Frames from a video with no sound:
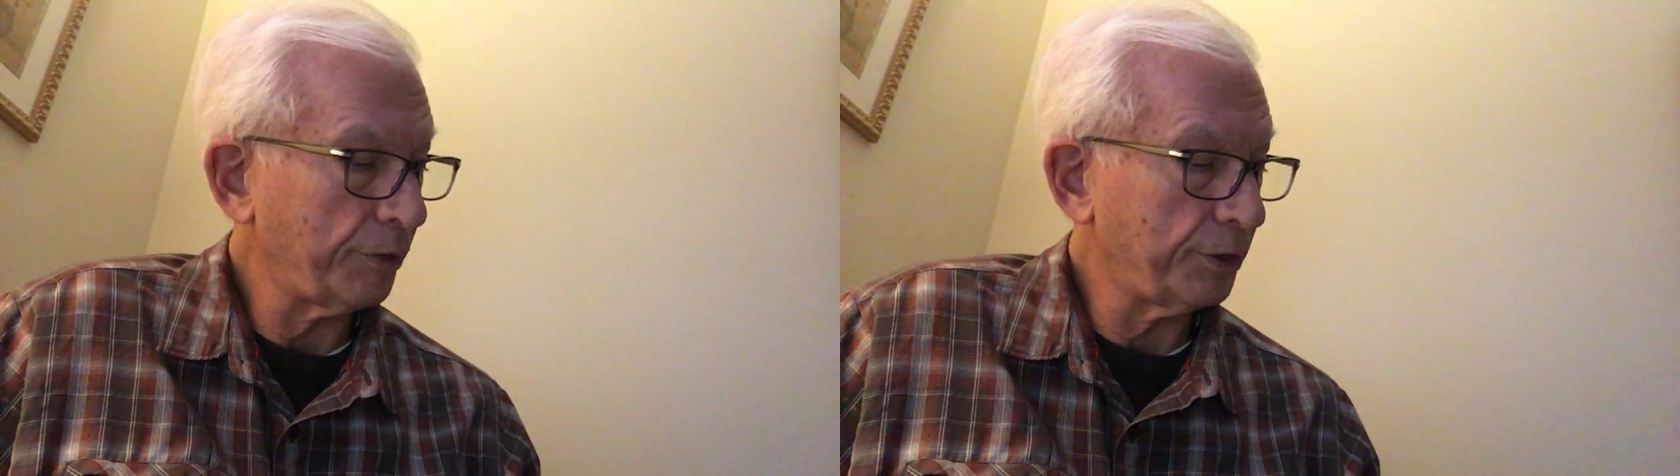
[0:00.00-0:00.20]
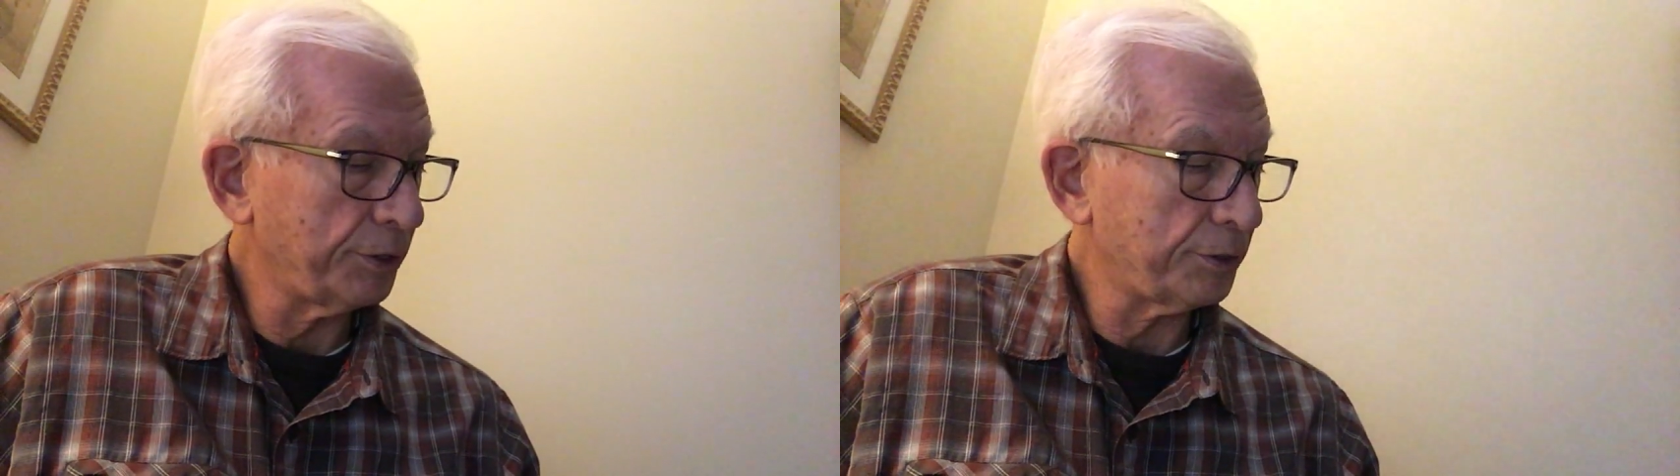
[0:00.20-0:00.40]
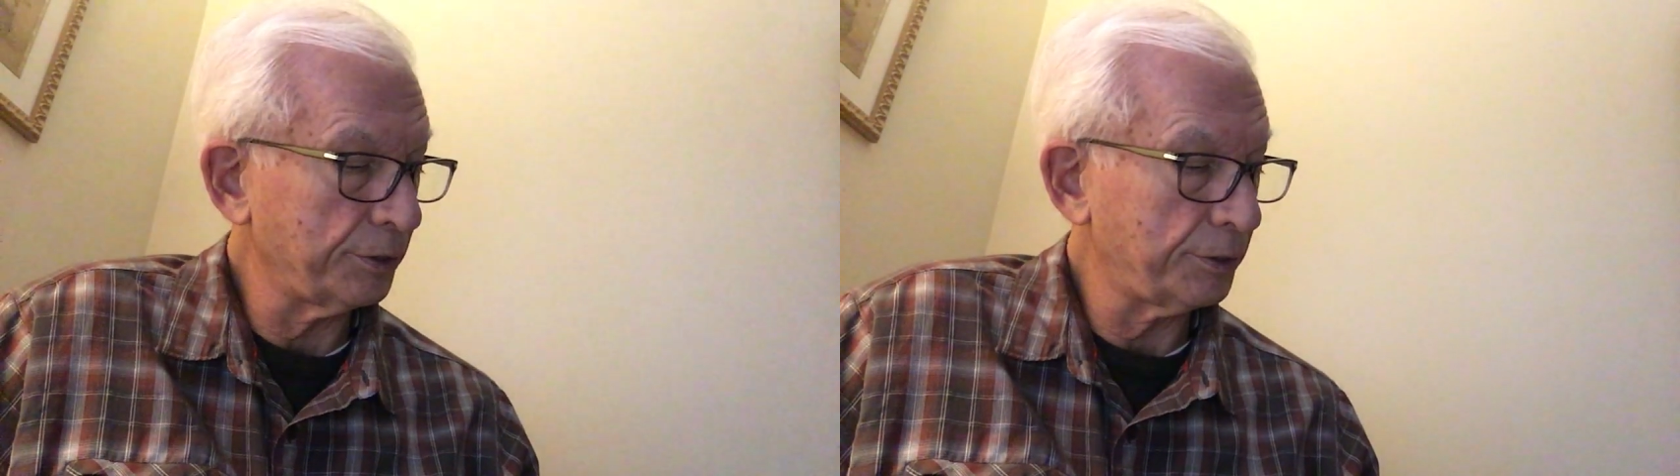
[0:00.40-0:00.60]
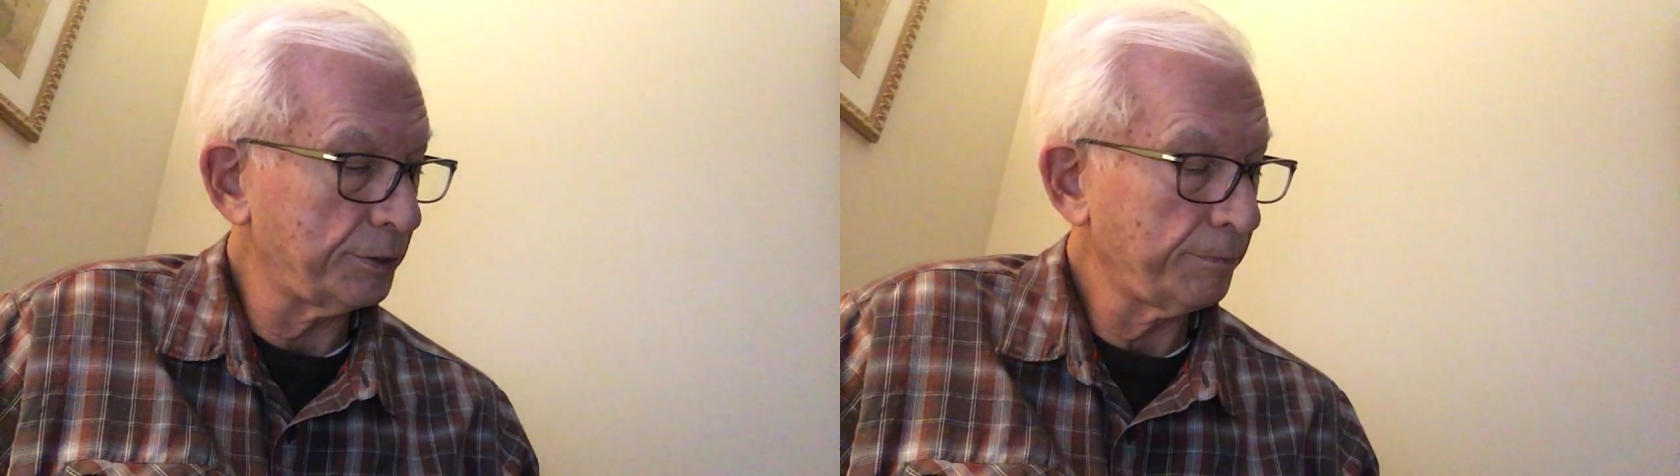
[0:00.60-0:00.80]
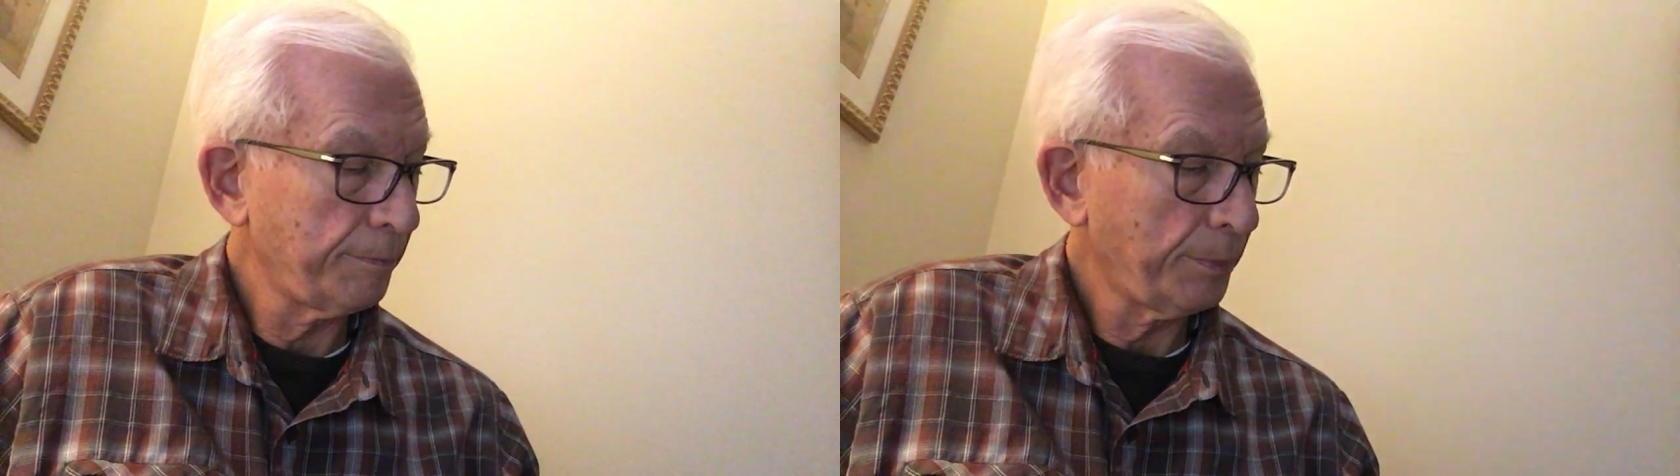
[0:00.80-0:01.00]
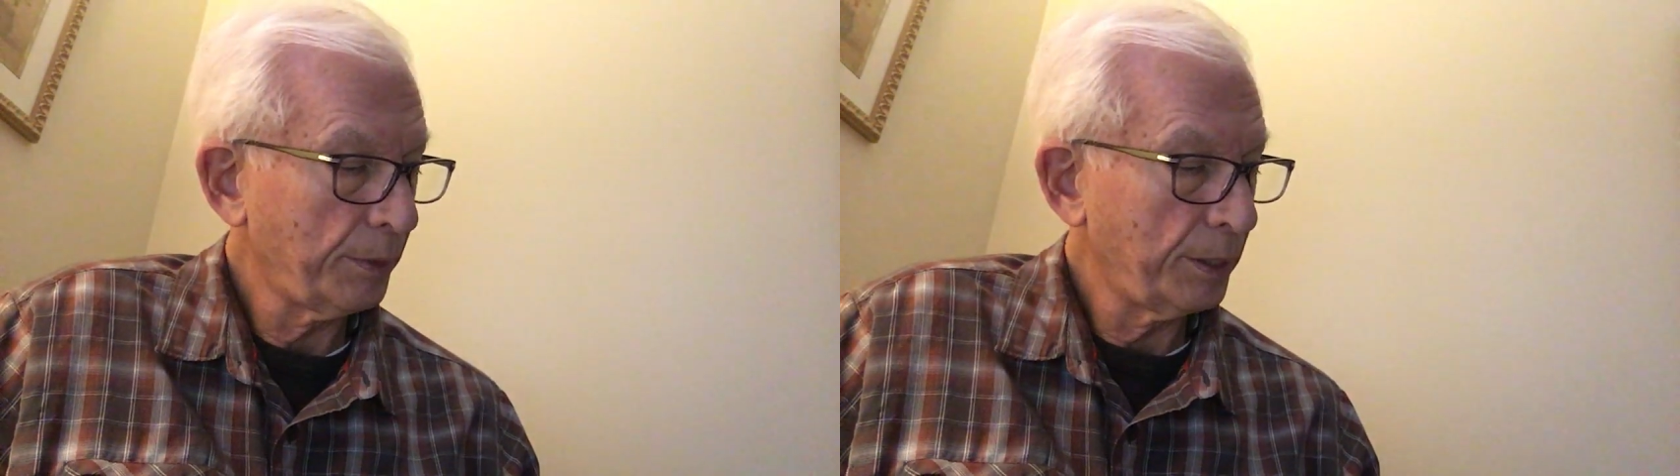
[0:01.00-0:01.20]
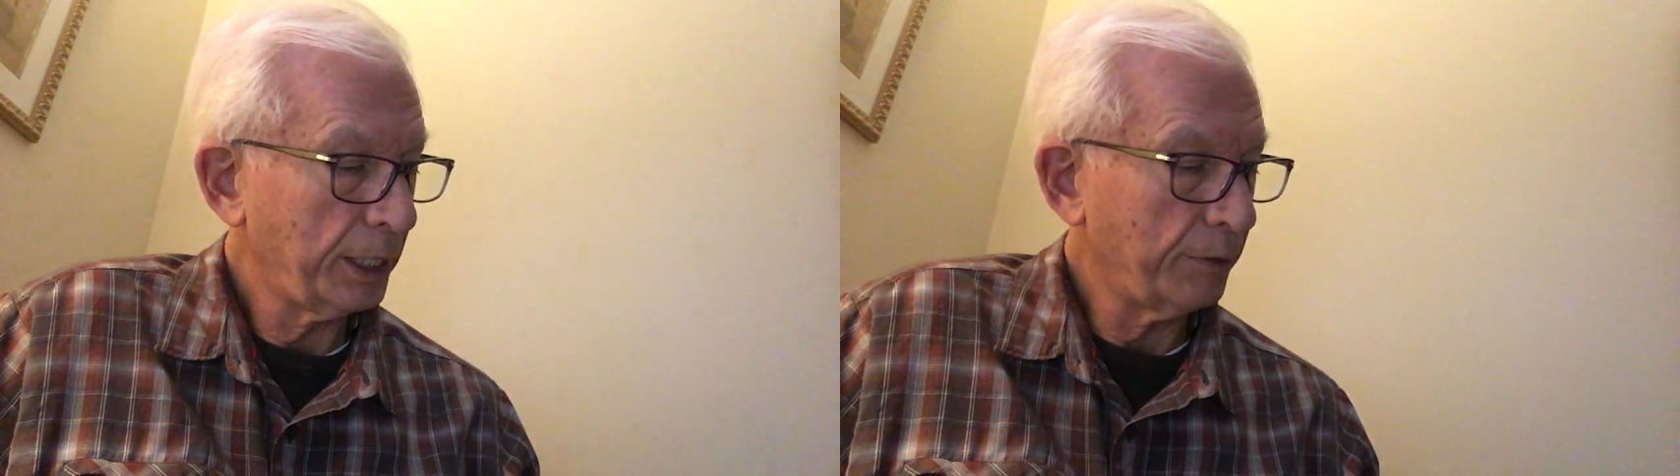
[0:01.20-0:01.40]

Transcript: distance, it